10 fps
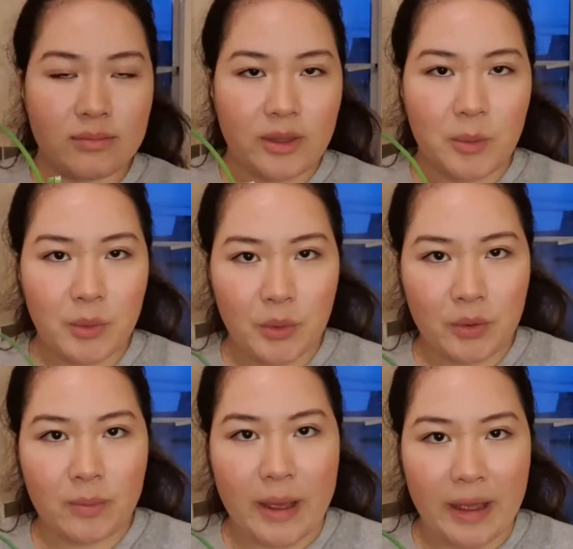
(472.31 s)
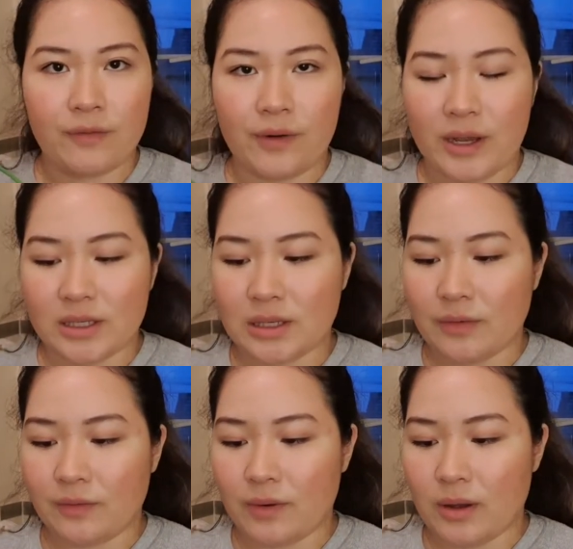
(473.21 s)
they will grow back fresh
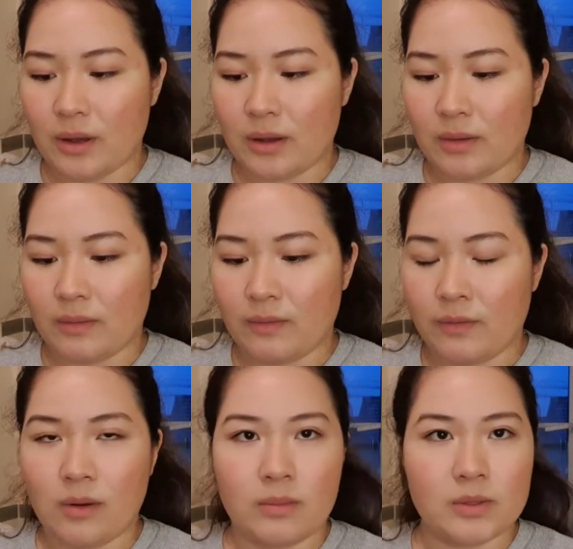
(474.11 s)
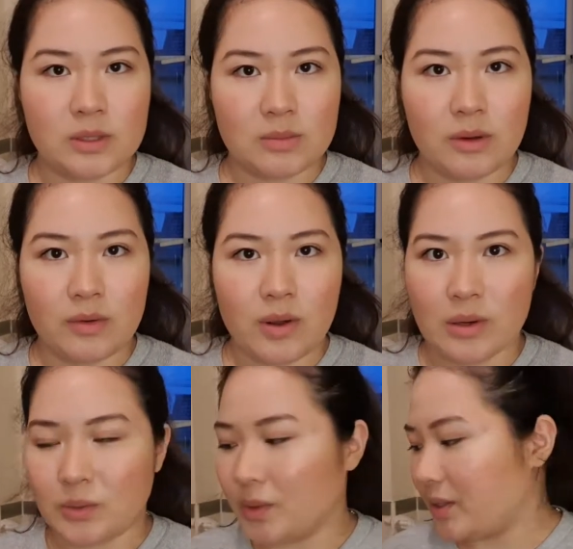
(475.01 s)
from tomorrow onward.